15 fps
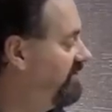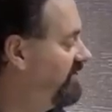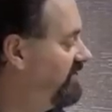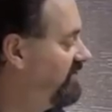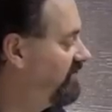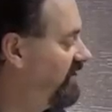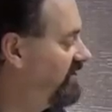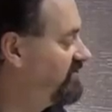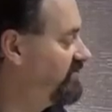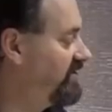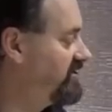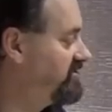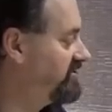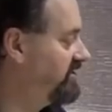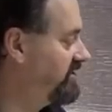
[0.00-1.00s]
in the right
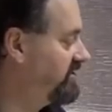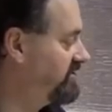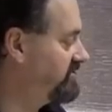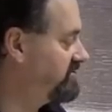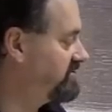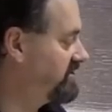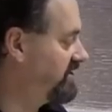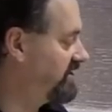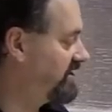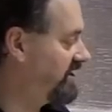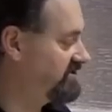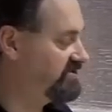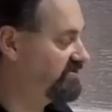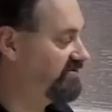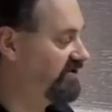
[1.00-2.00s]
direction and just
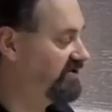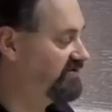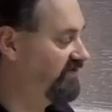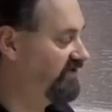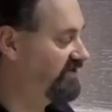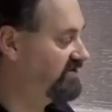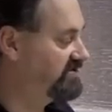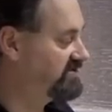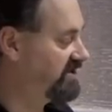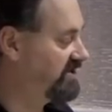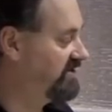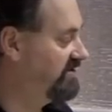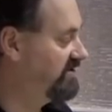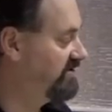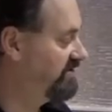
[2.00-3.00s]
cuts all those feathers,
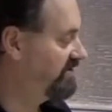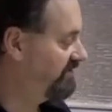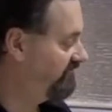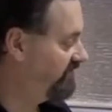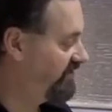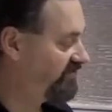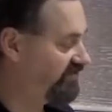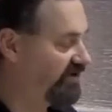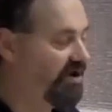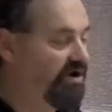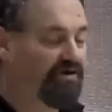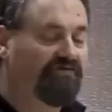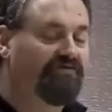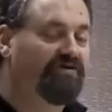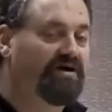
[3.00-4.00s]
that feathering
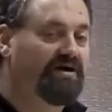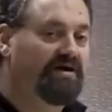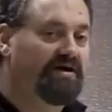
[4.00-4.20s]
off.